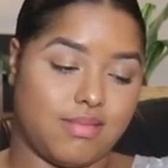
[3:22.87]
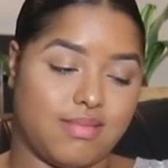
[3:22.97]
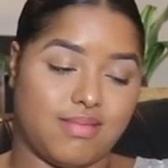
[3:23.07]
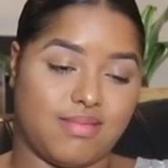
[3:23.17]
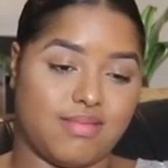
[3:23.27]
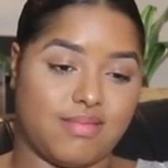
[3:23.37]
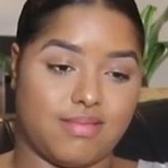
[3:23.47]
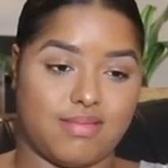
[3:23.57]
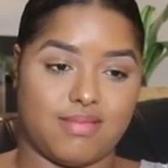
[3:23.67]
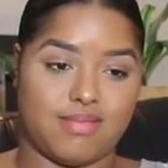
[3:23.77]

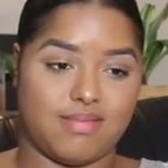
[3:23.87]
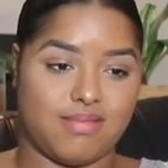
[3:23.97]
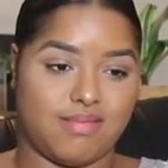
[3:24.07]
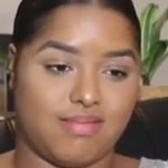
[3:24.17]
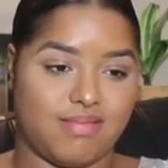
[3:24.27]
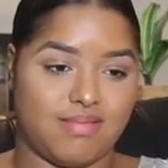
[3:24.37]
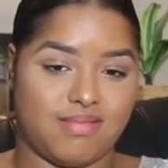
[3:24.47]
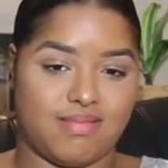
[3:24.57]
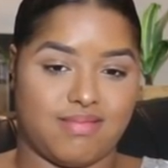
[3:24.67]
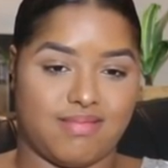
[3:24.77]

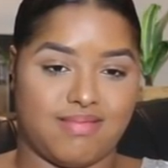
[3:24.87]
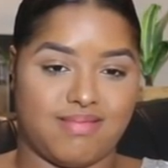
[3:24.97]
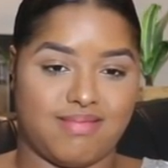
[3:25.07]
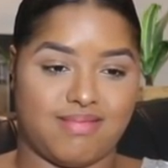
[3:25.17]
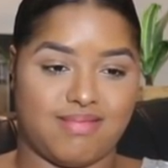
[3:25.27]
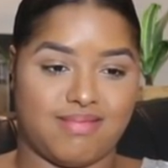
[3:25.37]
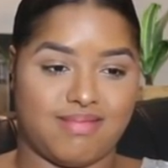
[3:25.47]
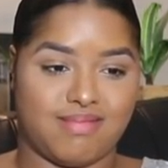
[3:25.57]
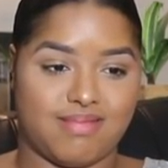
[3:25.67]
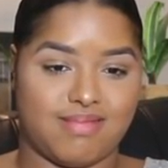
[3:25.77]

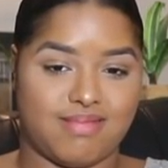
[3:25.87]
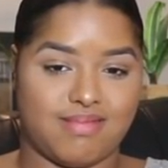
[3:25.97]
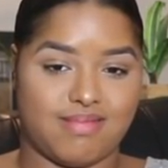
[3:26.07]
The person shown says nothing.